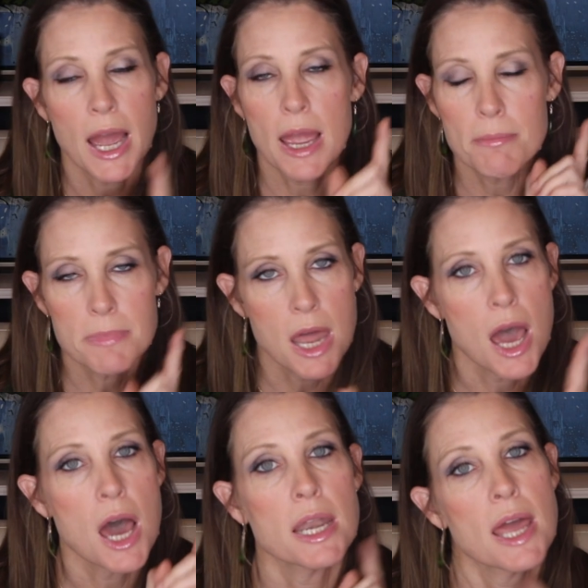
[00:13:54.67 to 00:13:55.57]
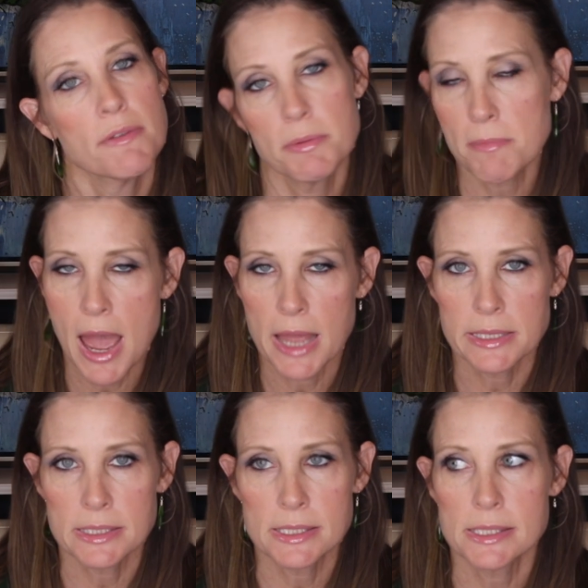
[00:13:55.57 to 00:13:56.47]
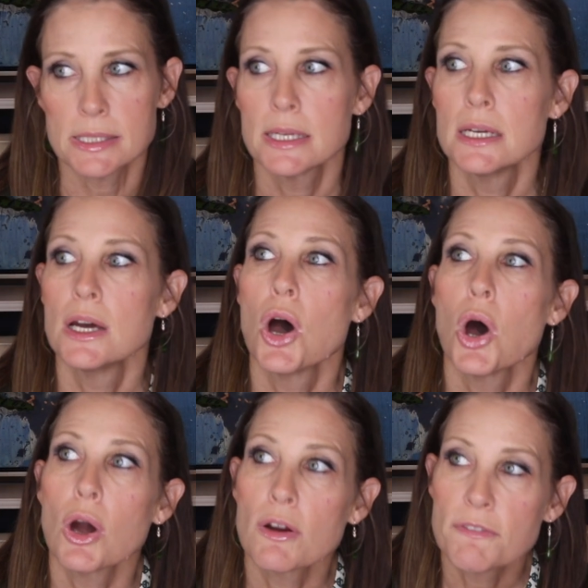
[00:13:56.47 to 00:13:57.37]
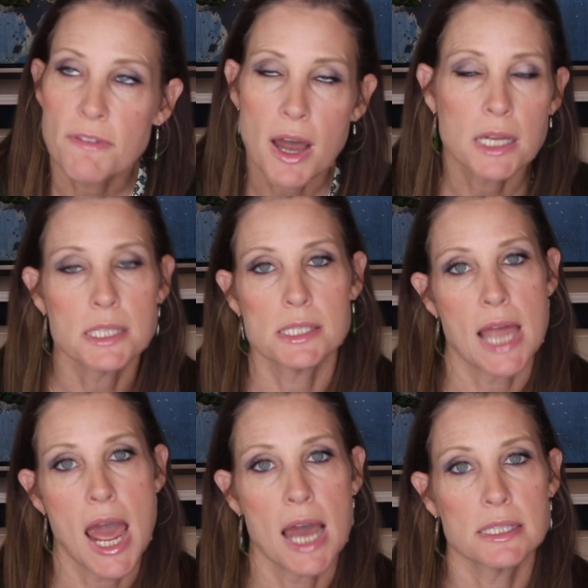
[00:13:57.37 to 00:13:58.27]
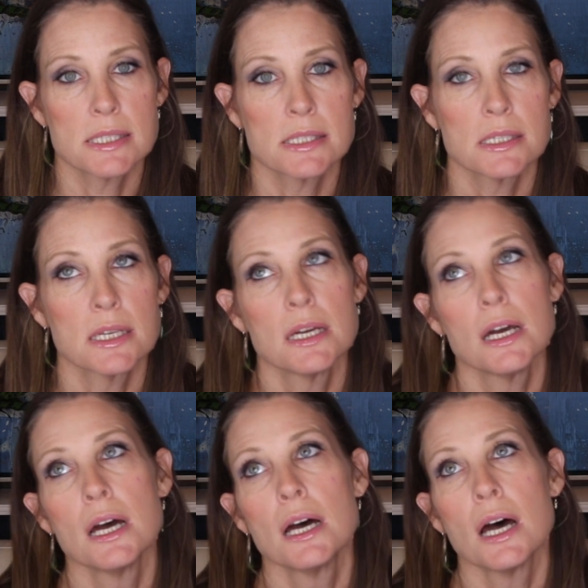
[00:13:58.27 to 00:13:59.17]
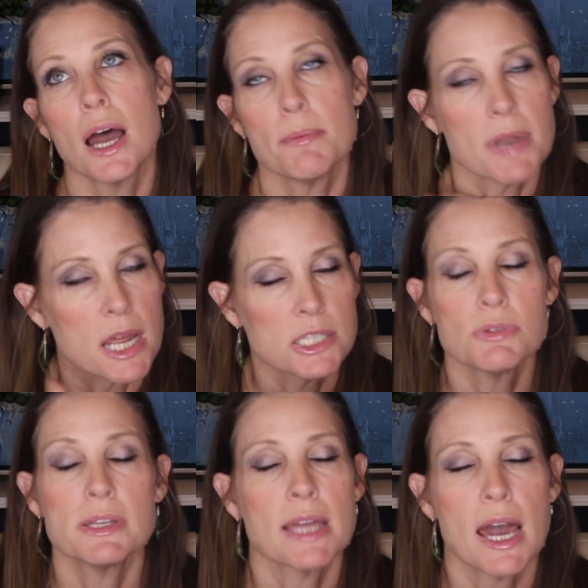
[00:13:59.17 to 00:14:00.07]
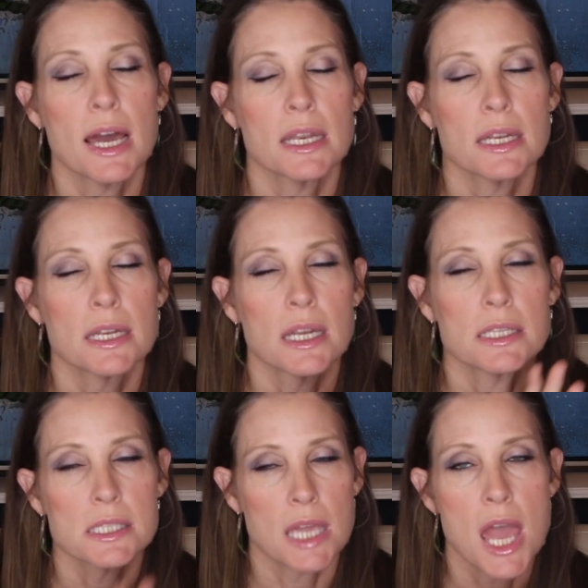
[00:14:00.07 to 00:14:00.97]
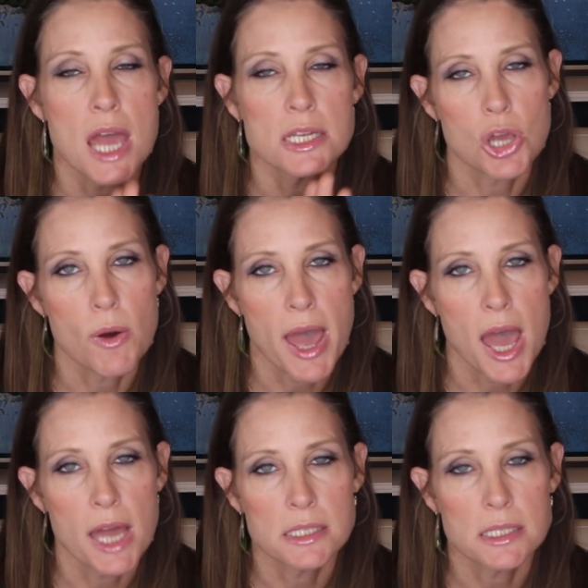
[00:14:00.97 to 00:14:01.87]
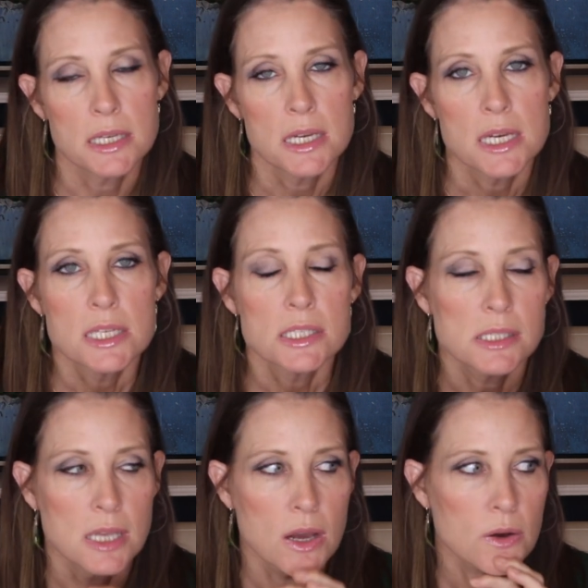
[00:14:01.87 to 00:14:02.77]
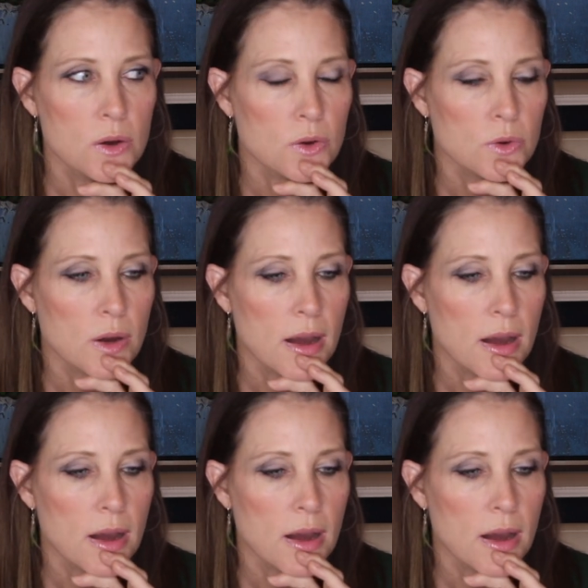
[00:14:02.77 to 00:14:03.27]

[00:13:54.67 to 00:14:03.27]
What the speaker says: I am not having mites or fungus gnats. I'm not doing that. I just can't do it. So,